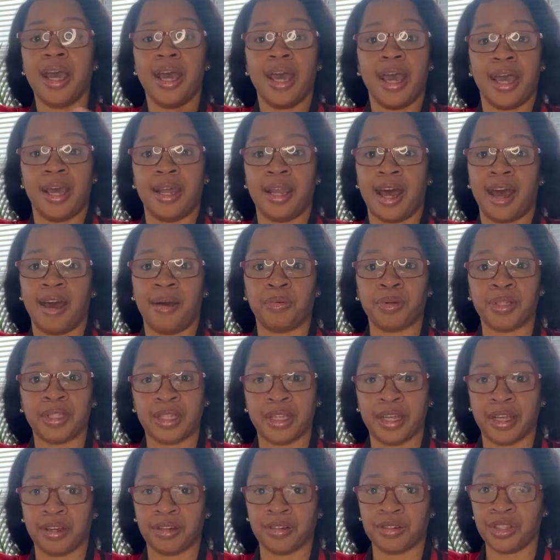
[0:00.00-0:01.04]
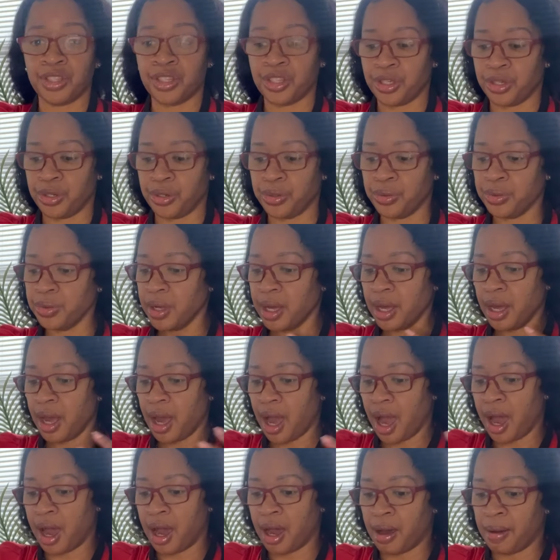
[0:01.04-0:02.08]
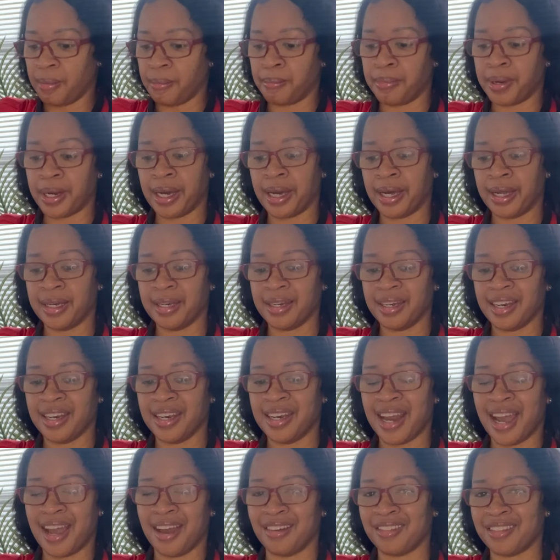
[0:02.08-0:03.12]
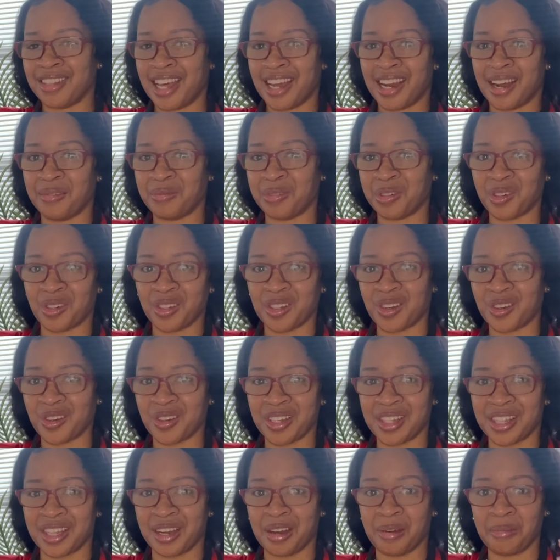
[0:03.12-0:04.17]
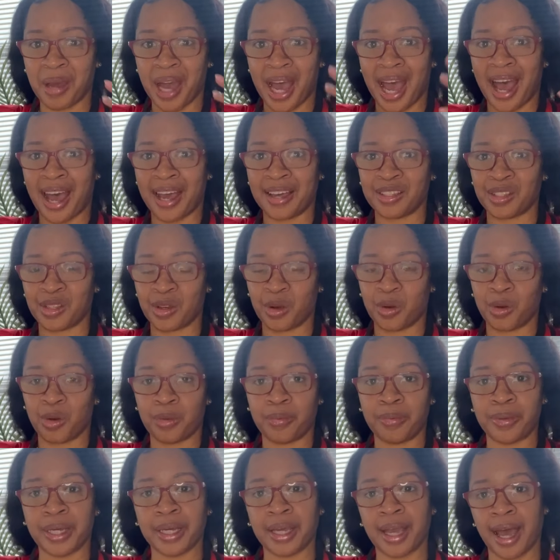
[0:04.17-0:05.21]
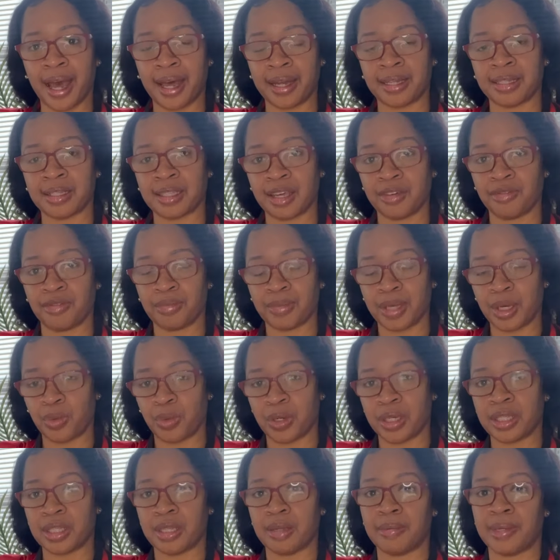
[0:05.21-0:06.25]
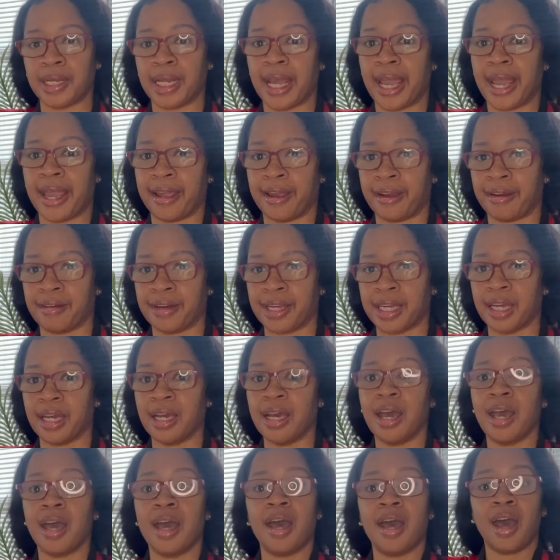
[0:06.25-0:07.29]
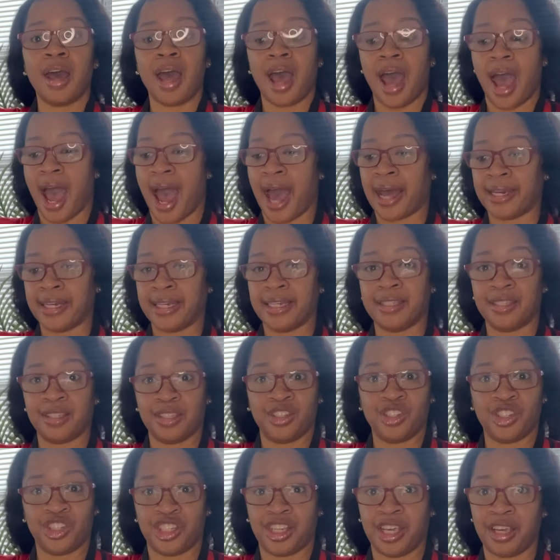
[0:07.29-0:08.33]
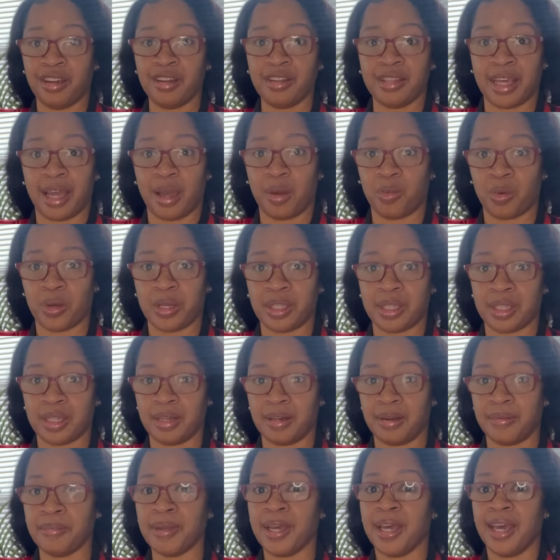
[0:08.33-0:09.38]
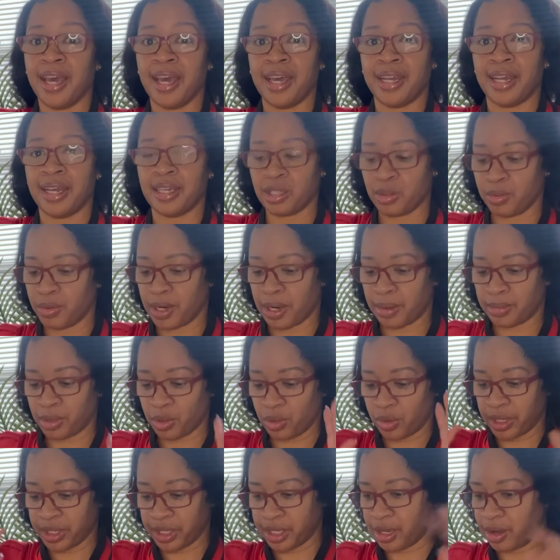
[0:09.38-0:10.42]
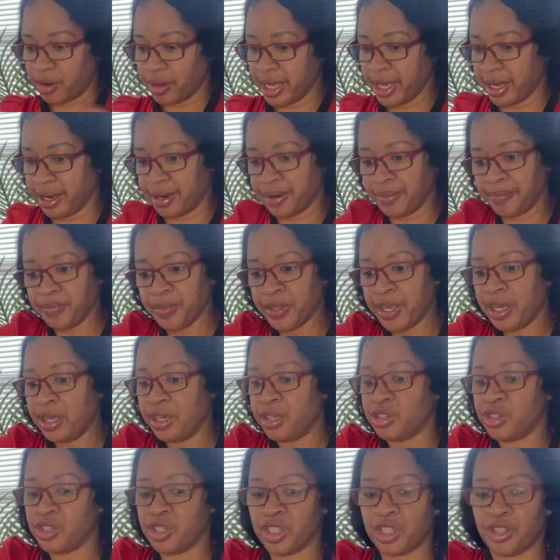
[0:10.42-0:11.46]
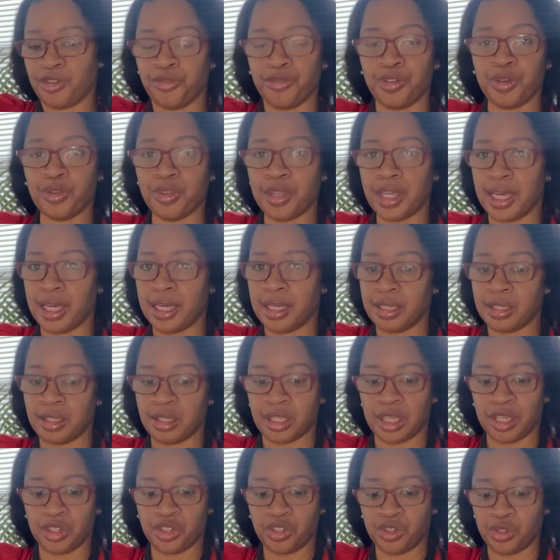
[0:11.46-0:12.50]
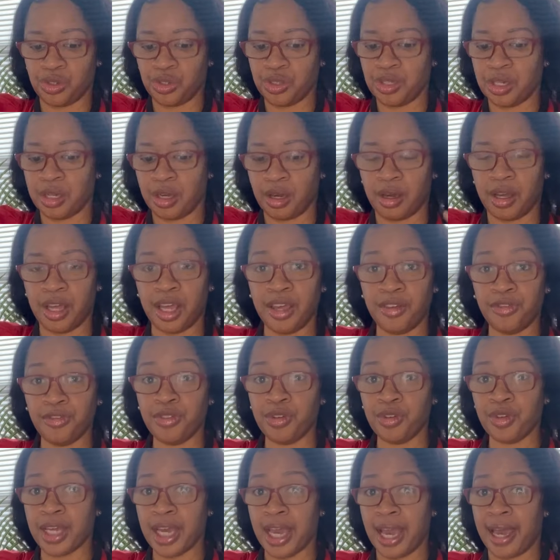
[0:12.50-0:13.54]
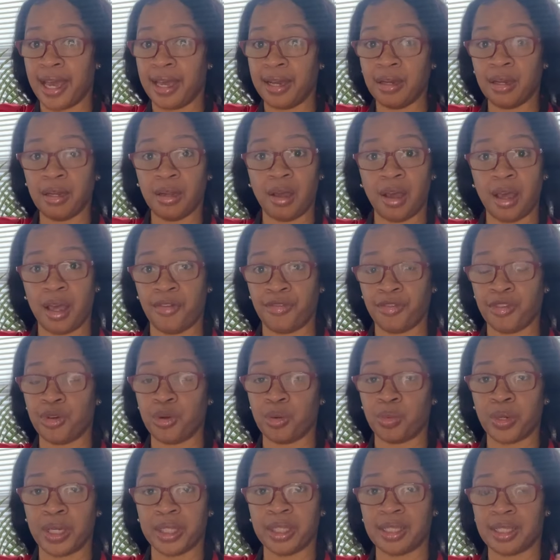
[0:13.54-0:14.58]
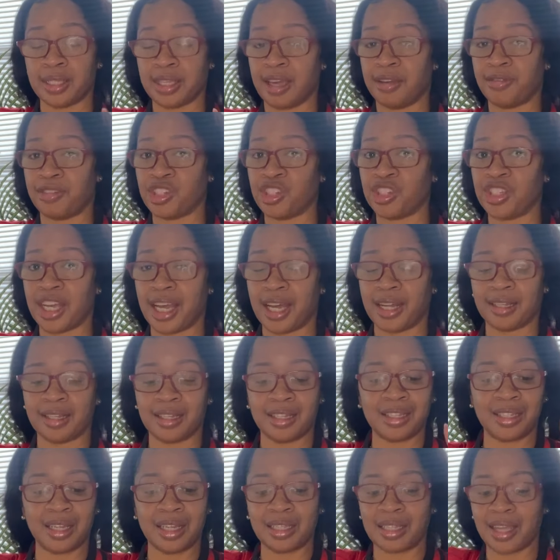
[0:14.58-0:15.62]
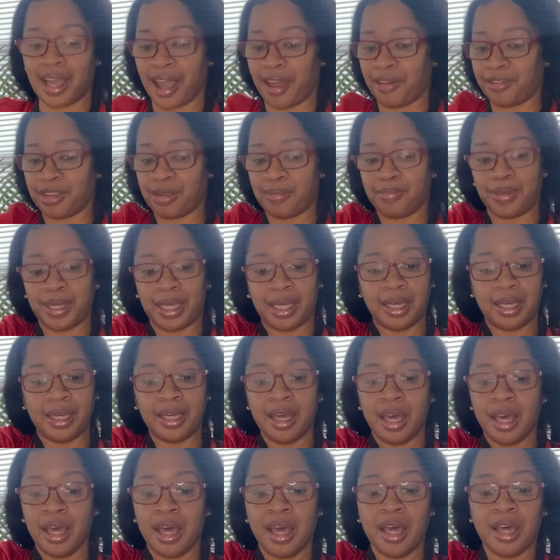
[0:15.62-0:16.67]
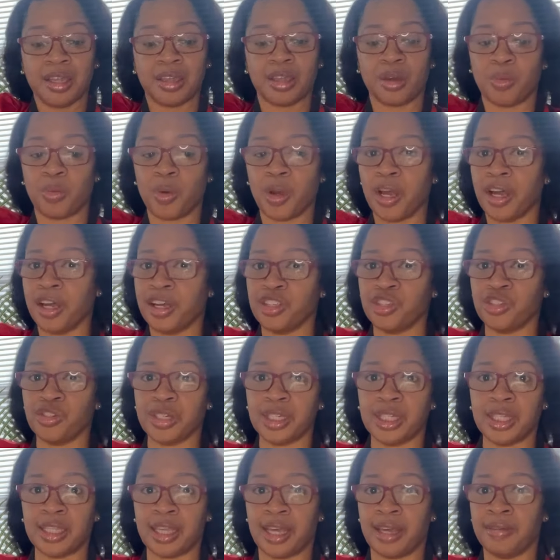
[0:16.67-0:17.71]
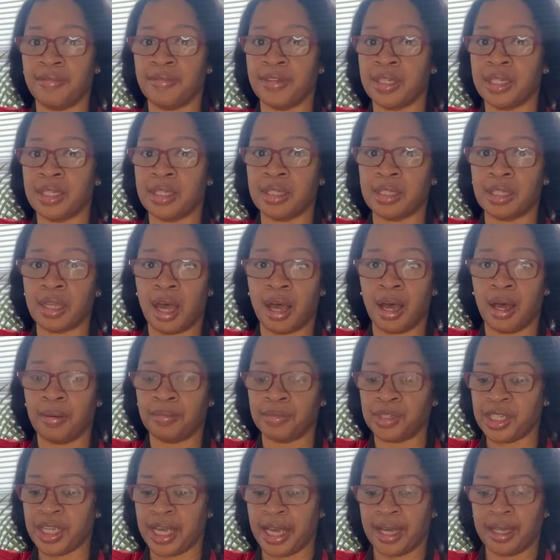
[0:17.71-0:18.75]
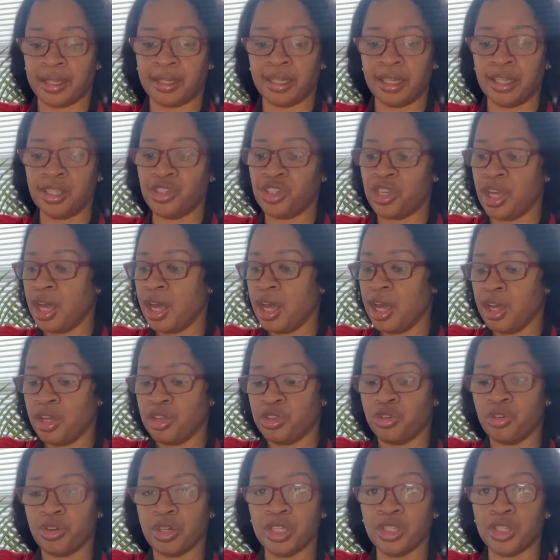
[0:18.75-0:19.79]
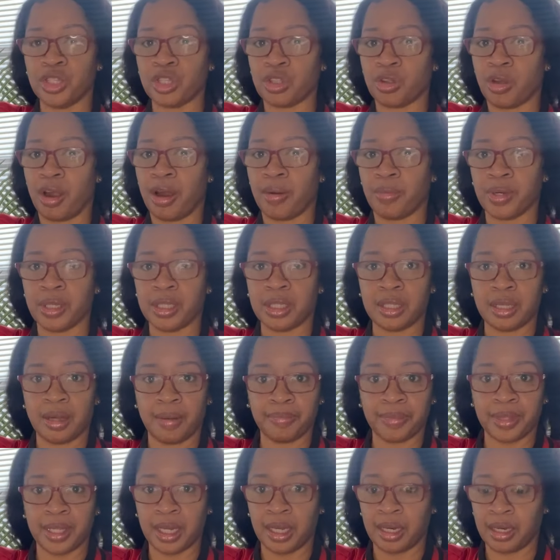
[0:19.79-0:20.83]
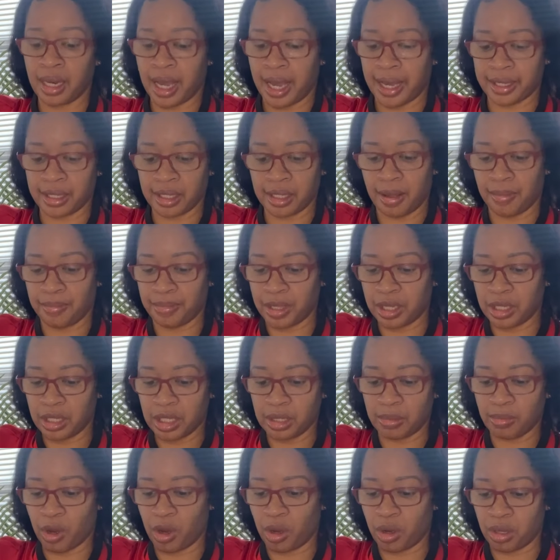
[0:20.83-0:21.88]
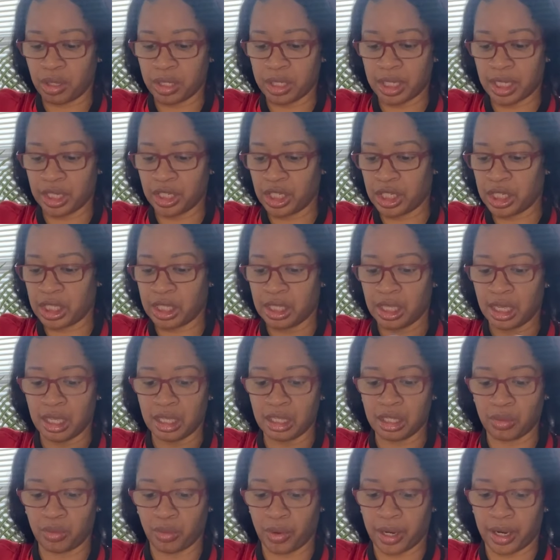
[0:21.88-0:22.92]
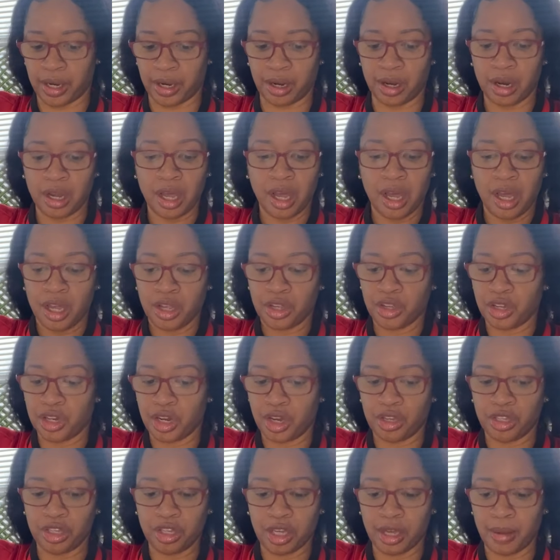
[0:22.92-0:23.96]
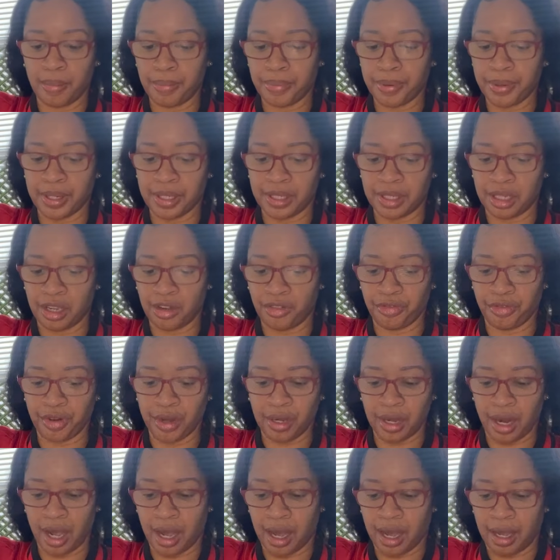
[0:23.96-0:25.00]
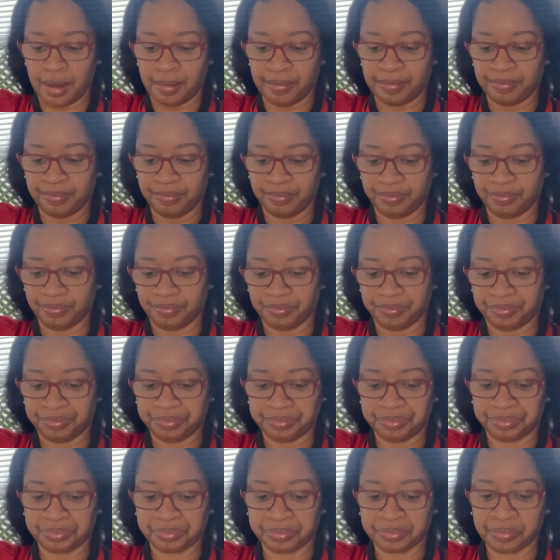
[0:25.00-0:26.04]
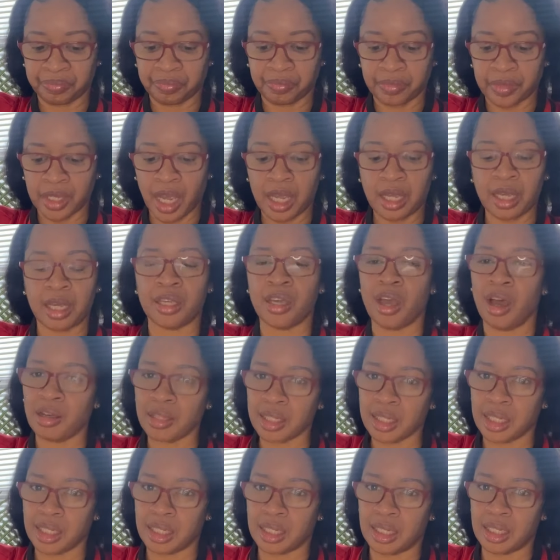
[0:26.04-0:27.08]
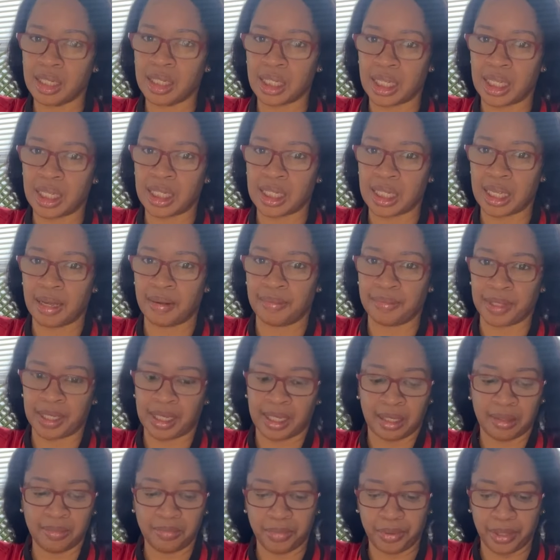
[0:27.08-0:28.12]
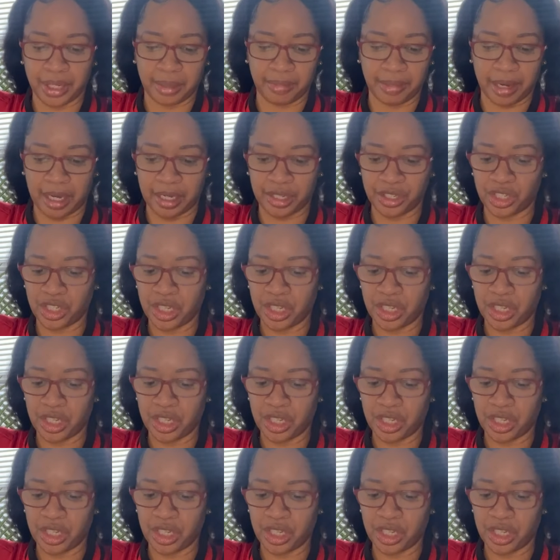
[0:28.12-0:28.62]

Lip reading: And I was there too, but now that I'm no longer there, my eyes are open. God has given me wisdom in that area. I need to share that wisdom, and that's what I'm doing. So here, just a few things get you, you know, if you can, if you're with the savings challenge, it doesn't have to be the 100 savings challenge. You can start with something like something small, such as this, where, you know, you can put different, and y'all see this is empty, pretty much.